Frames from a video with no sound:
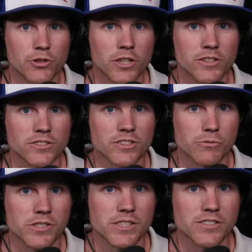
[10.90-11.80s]
Johnson
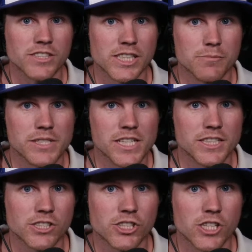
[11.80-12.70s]
with the Sam
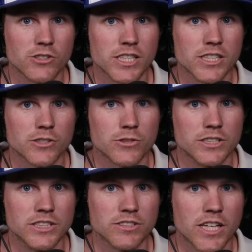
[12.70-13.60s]
Daily Show. How
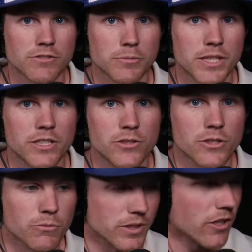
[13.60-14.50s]
is everybody
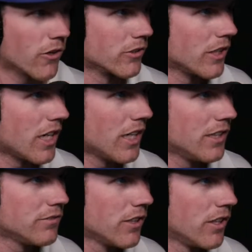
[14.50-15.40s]
doing? We are
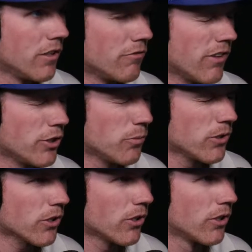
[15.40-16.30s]
live,
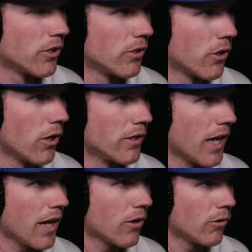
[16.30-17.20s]
Facebook,
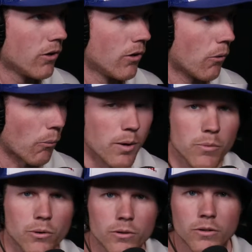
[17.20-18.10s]
now
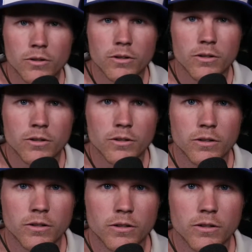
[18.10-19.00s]
Rumble.
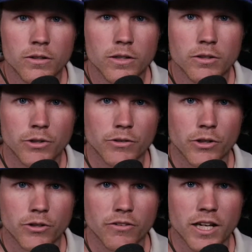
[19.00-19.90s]
If you haven't
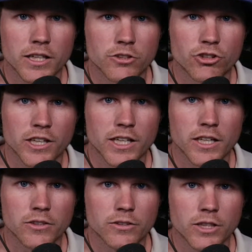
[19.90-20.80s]
heard of that, check it
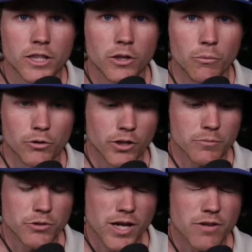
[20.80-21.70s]
out. We're trying
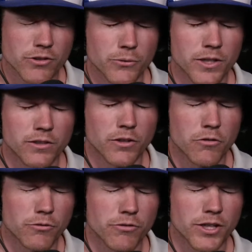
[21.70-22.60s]
to move everyone
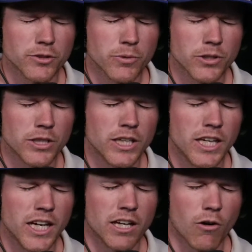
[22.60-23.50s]
from Facebook
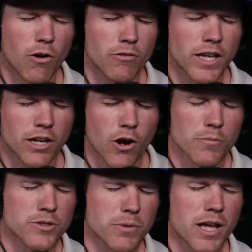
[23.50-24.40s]
and all of that
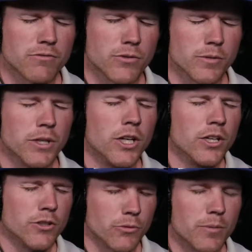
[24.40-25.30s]
garbage platform
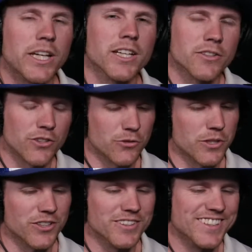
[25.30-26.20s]
to Rumble and to
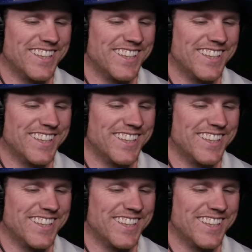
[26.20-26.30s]
Twitter.